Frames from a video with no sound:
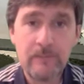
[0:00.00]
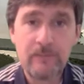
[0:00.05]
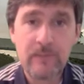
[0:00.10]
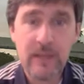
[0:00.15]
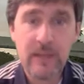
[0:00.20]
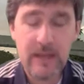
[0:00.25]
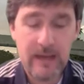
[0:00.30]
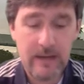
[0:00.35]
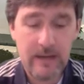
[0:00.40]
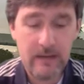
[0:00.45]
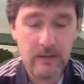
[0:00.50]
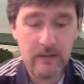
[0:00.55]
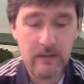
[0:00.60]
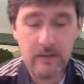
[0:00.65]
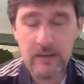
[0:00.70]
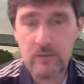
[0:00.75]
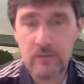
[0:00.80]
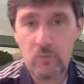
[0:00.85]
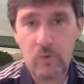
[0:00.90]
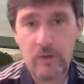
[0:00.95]
And
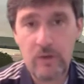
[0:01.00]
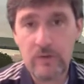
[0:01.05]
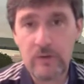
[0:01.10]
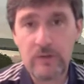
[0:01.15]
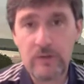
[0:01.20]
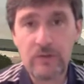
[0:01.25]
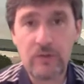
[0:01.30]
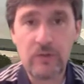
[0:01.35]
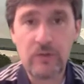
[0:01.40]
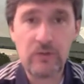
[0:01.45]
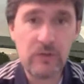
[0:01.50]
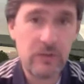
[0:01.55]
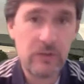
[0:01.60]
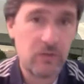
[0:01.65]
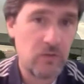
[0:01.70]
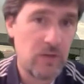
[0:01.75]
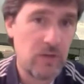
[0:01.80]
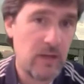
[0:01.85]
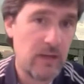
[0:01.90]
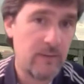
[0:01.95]
whether it's a
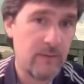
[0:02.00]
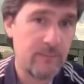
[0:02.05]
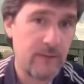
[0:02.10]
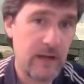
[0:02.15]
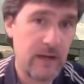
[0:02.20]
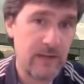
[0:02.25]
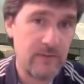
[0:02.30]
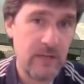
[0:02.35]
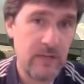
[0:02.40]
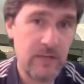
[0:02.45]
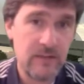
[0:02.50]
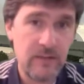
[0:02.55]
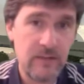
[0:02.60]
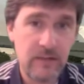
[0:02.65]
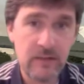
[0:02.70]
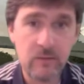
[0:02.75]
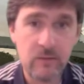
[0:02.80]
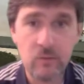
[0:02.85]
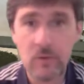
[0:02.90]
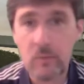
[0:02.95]
6-day, 5-day
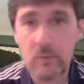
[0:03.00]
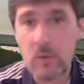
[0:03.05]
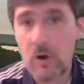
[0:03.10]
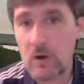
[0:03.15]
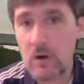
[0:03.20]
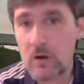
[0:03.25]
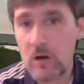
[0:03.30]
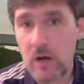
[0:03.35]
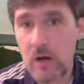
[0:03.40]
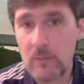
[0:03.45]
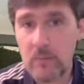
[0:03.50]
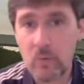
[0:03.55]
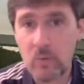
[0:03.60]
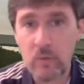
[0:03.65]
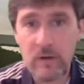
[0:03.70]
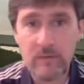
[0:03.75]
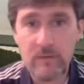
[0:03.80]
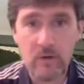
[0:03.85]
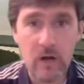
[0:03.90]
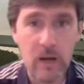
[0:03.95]
ticket with park hopper,
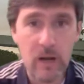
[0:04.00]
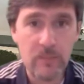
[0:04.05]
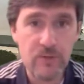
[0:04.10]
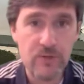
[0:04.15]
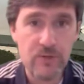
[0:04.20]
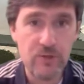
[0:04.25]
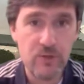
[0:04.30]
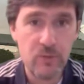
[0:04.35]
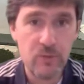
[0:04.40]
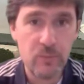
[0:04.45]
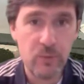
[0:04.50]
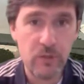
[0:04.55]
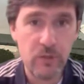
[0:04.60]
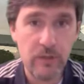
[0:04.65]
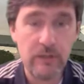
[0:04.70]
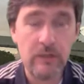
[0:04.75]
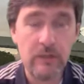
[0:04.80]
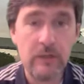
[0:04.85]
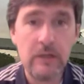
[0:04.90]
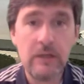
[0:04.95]
whatever options you
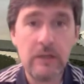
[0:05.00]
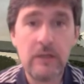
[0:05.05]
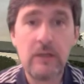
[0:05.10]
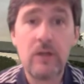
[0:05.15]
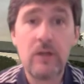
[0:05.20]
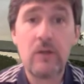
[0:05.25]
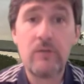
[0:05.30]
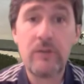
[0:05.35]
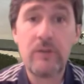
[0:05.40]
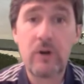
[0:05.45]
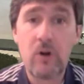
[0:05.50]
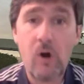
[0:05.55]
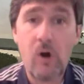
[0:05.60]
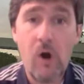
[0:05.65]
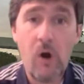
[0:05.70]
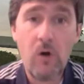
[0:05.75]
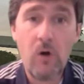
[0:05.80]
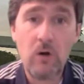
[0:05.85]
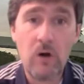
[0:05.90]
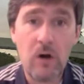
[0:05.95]
put, they're
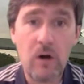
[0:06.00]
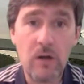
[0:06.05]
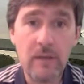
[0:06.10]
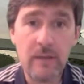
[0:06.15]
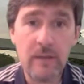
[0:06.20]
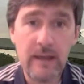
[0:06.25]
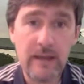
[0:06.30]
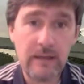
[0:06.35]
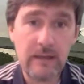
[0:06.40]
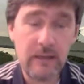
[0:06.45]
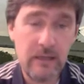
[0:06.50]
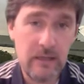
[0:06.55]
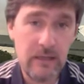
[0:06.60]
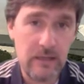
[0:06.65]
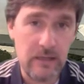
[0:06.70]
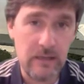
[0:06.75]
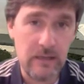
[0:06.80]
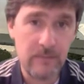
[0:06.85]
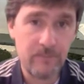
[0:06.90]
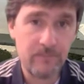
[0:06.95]
all on that
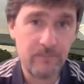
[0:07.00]
key.